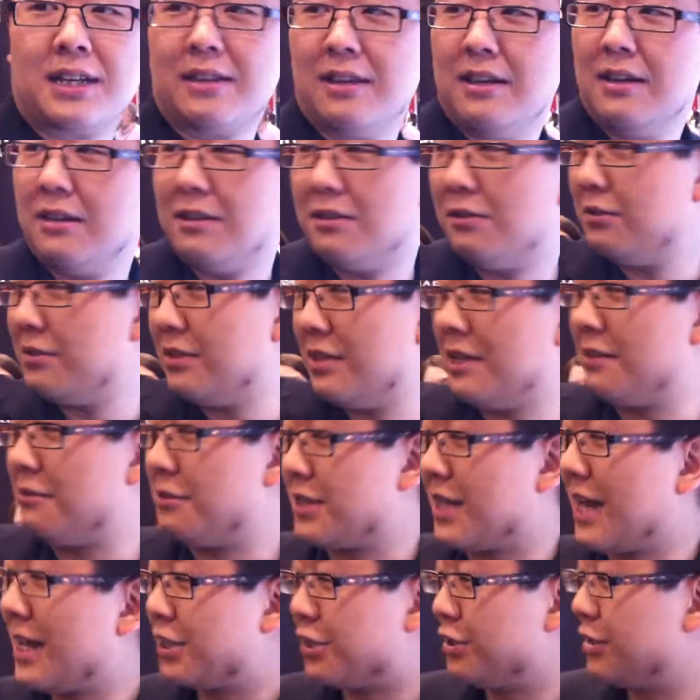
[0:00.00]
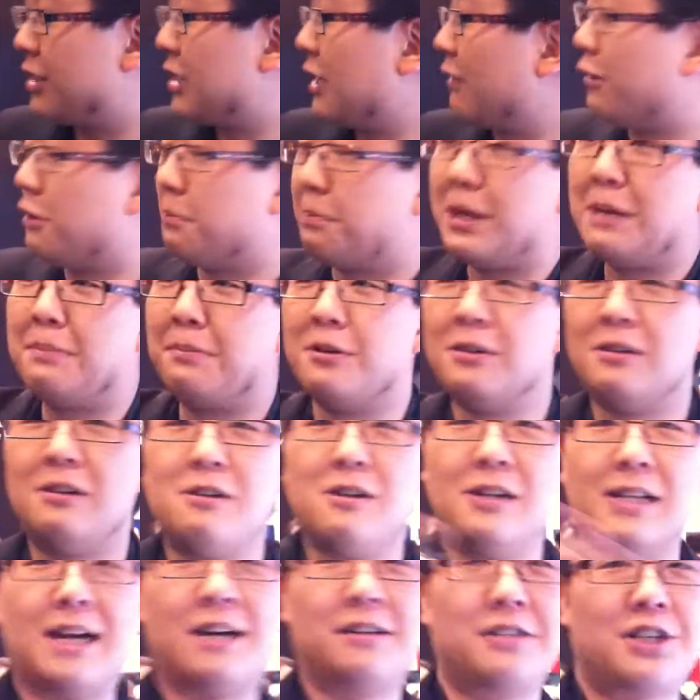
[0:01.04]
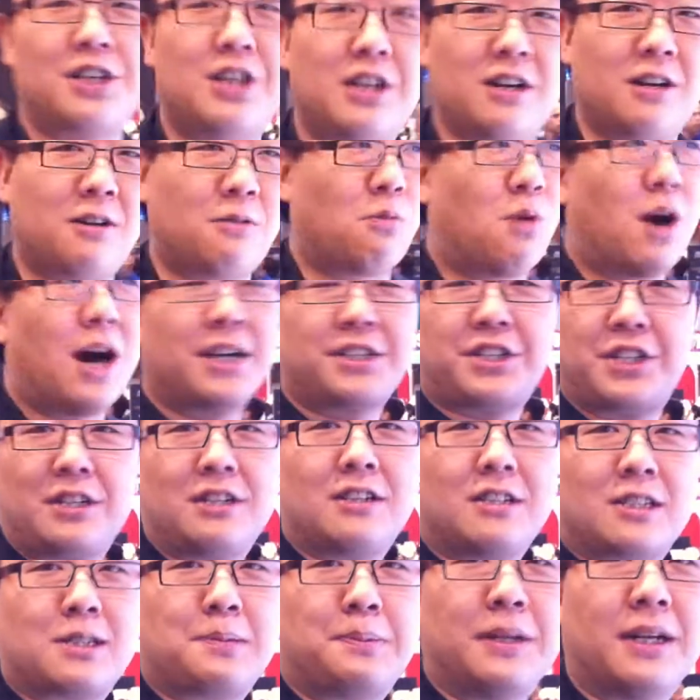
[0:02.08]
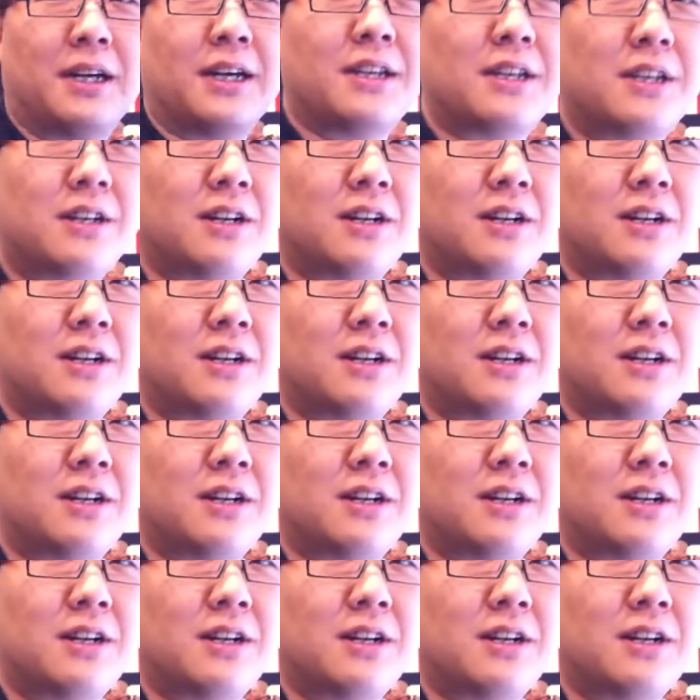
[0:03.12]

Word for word: that there was actually several people all out here watching the display.